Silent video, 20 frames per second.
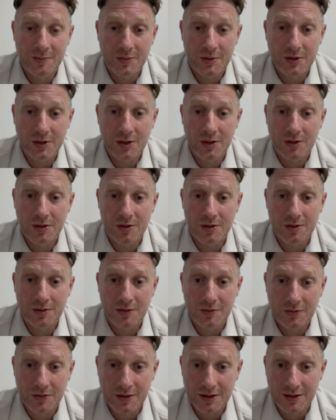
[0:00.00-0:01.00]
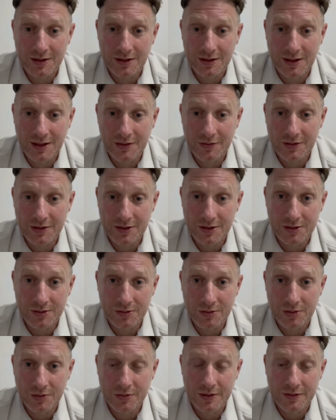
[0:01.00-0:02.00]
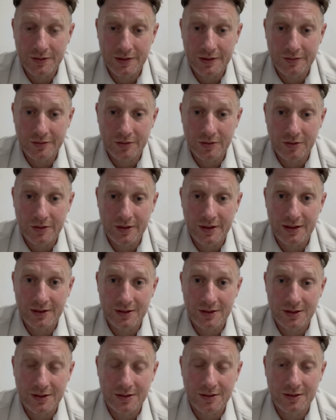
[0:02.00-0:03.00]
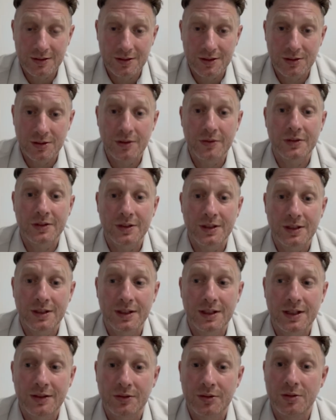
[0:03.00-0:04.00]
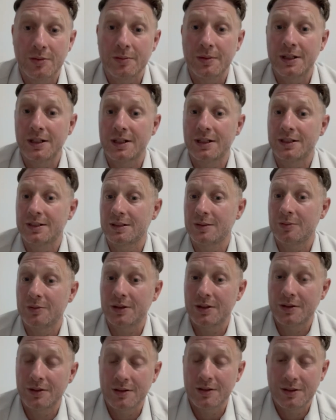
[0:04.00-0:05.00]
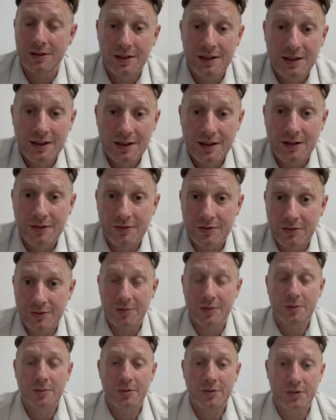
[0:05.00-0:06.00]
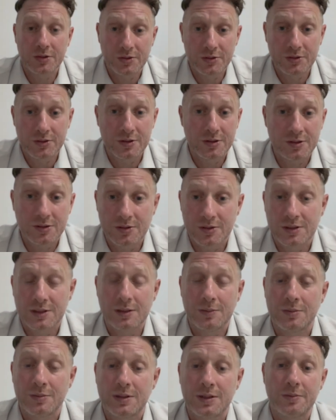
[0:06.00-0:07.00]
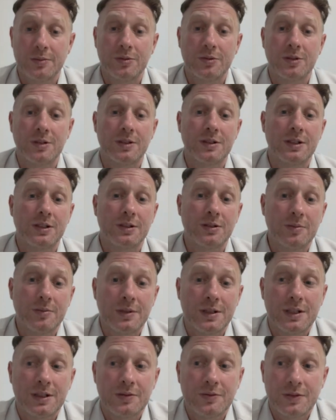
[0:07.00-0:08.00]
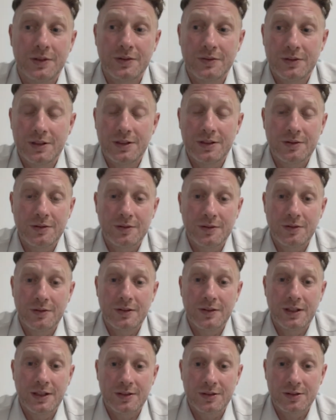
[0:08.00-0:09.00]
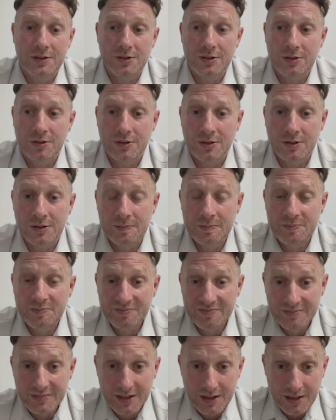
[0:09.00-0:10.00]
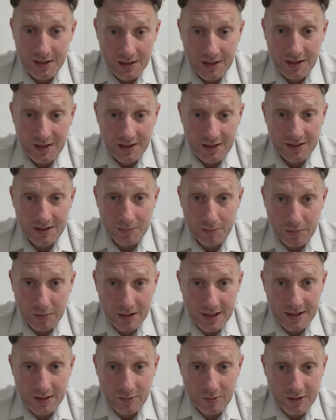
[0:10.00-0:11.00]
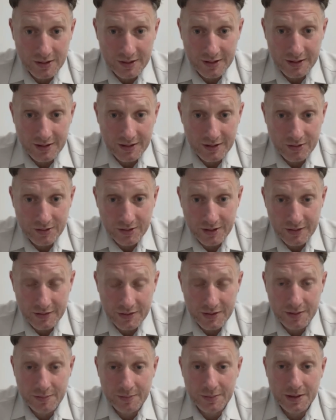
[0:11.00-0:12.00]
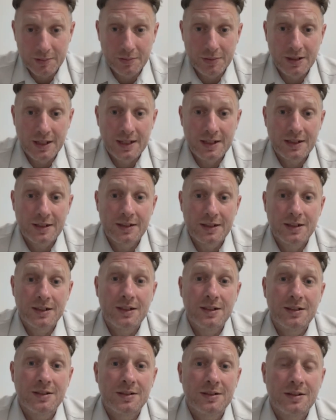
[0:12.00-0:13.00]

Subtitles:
So I was fucking laughing because it was $54,000. So obviously they got money somewhere from the producers or somebody bought it. They got money, 50,000 gone. The black one that he drives, the big black car,